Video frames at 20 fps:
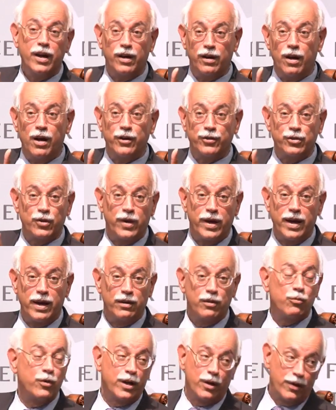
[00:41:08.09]
It also,
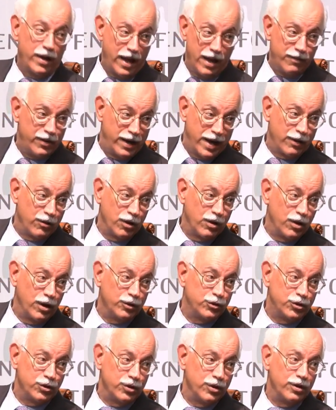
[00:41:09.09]
hand, we don't have an
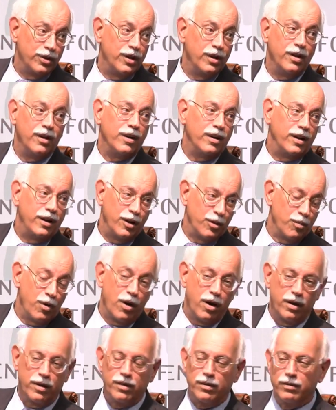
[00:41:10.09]
agriculture
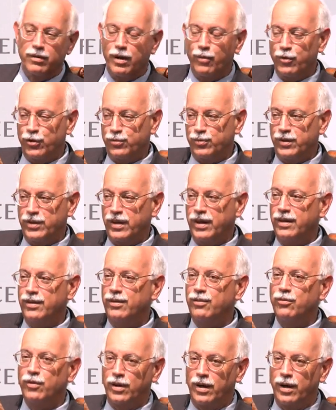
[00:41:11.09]
earmark. I wish we
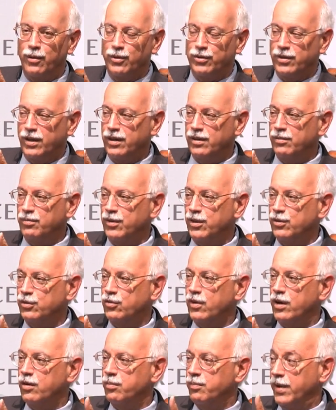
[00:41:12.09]
did when I was aid
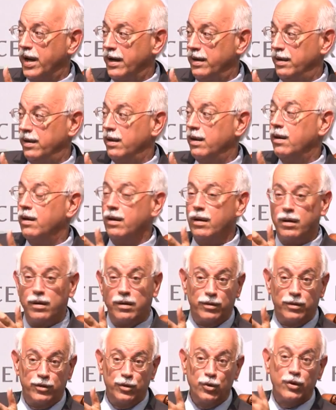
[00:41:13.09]
administrator, but
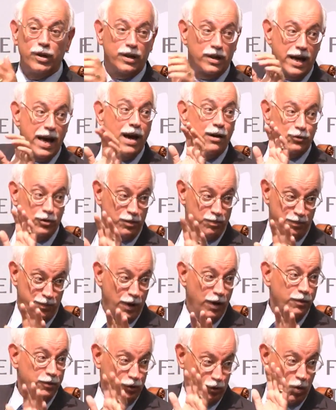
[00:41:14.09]
you can count
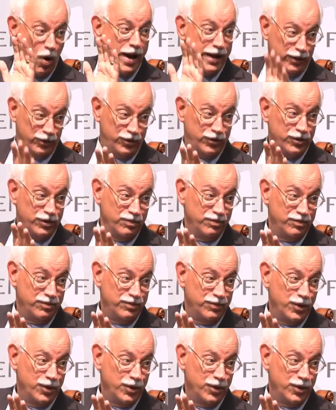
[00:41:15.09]
it twice.